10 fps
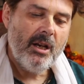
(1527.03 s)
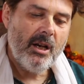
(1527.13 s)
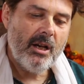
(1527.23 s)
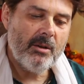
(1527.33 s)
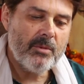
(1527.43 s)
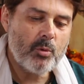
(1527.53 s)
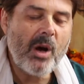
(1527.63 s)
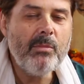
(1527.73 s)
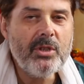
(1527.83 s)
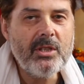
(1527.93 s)

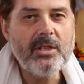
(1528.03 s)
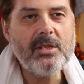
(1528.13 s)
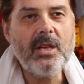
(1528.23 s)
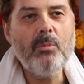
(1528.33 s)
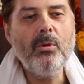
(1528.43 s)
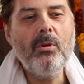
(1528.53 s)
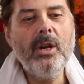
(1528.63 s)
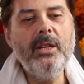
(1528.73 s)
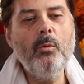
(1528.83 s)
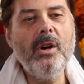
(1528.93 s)
Swamiji disciple.
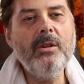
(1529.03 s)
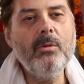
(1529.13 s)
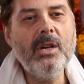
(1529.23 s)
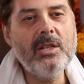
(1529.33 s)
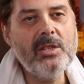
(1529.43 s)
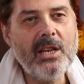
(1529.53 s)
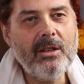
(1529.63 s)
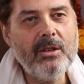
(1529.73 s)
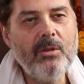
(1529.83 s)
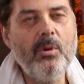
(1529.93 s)
Anyone who has
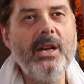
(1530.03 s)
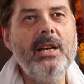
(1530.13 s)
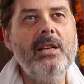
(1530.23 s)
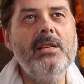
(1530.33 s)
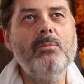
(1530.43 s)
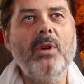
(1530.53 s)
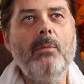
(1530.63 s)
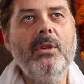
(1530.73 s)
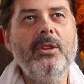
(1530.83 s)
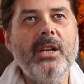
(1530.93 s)
taken away his
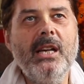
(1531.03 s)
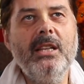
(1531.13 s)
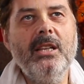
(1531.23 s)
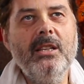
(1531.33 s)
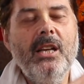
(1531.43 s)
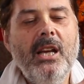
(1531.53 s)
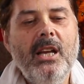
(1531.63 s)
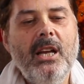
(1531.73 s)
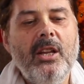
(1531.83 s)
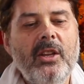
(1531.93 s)
Brahmin thread, and
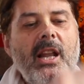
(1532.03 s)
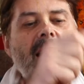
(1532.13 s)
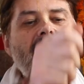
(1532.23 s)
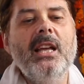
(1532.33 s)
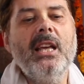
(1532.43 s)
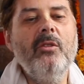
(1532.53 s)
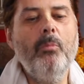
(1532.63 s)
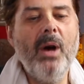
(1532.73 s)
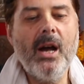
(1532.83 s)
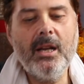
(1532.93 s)
then I can
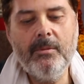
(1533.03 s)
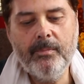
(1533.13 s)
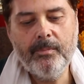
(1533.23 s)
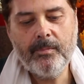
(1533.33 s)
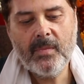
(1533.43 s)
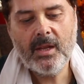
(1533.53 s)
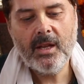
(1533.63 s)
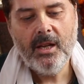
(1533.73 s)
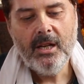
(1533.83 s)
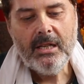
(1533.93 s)
give back."
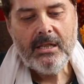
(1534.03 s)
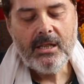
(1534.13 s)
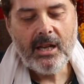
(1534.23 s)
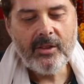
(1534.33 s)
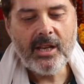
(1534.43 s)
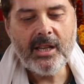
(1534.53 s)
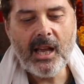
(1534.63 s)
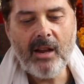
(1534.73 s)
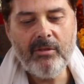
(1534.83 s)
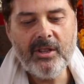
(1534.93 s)
And then
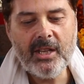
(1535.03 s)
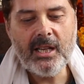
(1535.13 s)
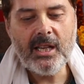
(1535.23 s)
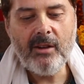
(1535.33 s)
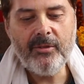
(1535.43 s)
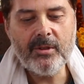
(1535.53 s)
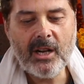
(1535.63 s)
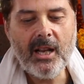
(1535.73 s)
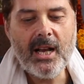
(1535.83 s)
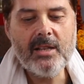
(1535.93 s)
every day after
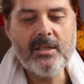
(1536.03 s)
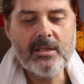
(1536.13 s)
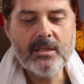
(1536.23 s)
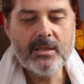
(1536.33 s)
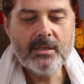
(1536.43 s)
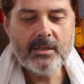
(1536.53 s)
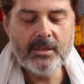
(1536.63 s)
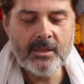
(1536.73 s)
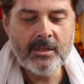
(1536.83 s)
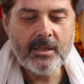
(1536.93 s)
class,
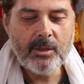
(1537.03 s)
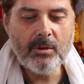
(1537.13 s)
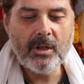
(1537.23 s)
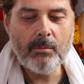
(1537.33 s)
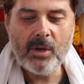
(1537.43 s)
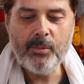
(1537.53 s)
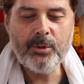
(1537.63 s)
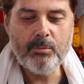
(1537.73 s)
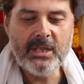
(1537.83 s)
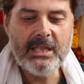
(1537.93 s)
he will come up
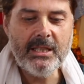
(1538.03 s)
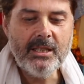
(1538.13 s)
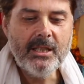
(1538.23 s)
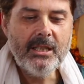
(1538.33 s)
to me,